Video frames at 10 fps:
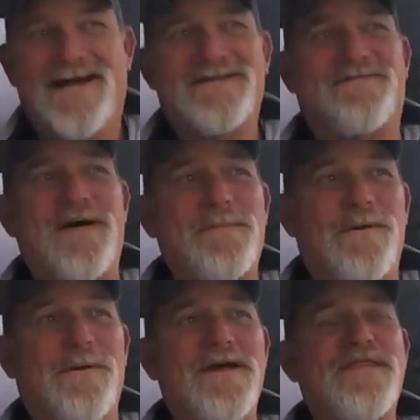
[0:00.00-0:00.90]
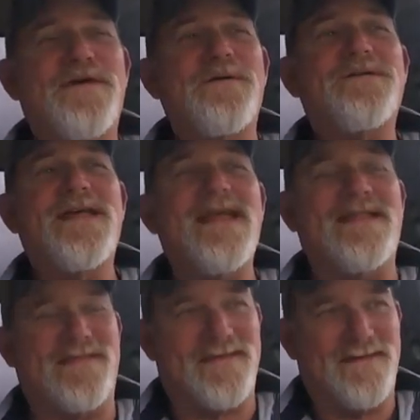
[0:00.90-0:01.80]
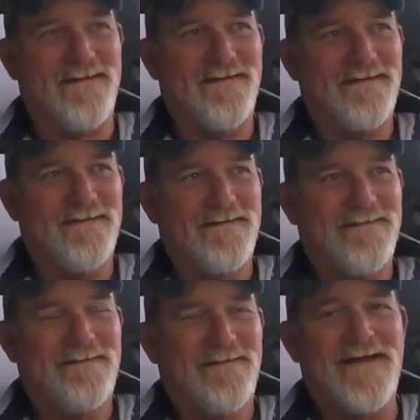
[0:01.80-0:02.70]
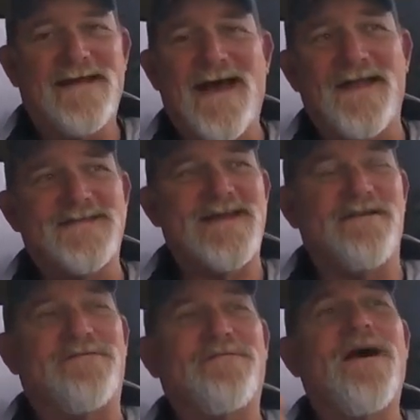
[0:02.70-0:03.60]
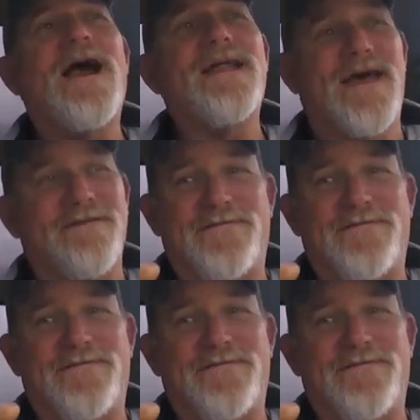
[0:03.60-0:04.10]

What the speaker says: It's February 13th. Thank God it's not Friday,